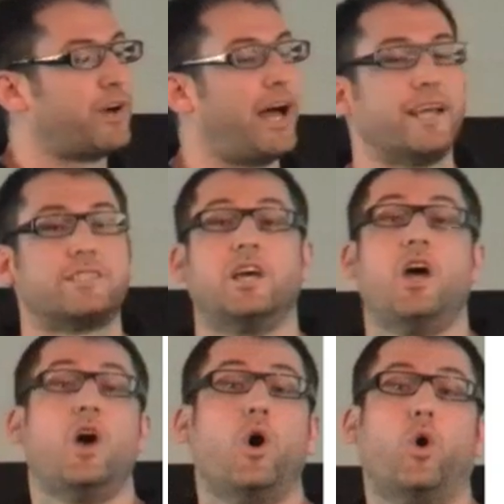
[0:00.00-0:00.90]
for us,
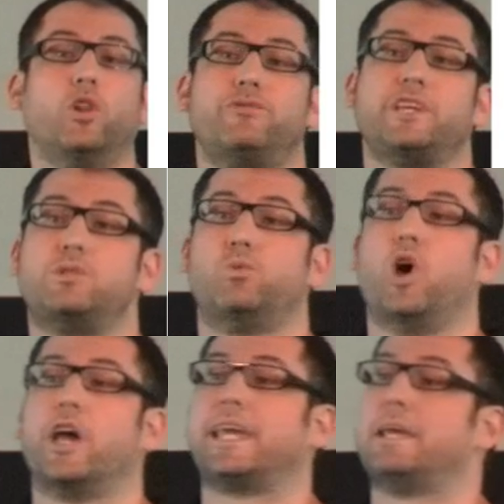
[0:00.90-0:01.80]
all of these
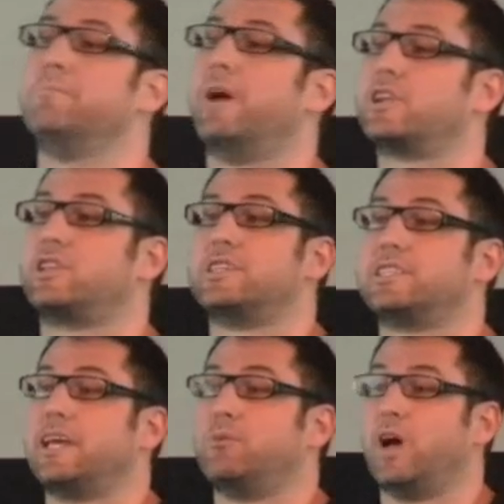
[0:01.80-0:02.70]
work in much the
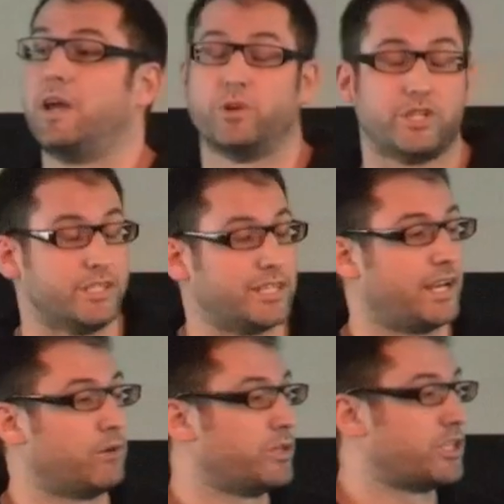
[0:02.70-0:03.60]
same way, which is
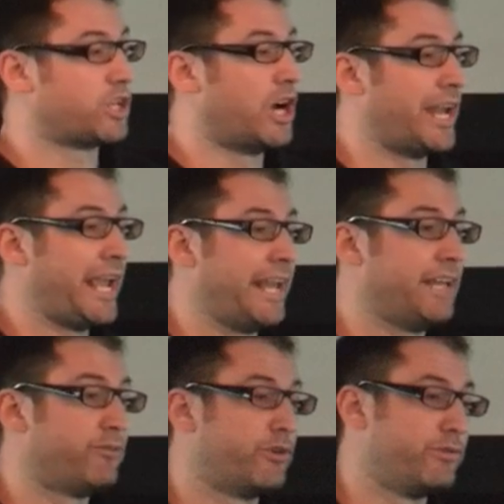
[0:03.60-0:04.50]
kind of
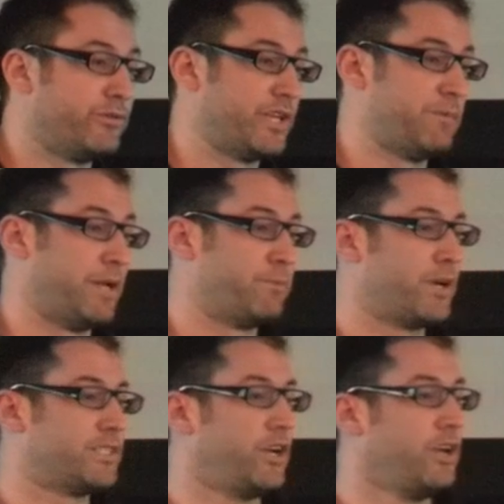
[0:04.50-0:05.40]
handy for a 15-minute
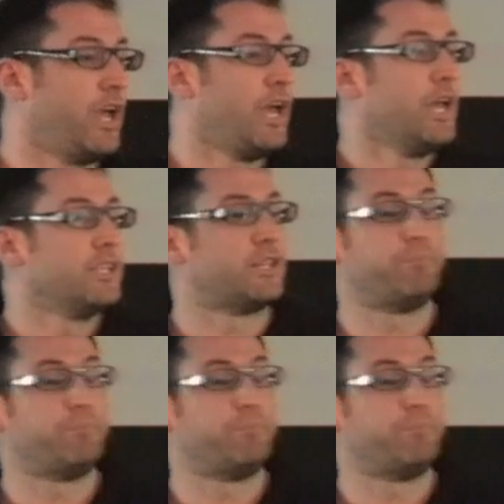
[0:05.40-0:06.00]
preso. So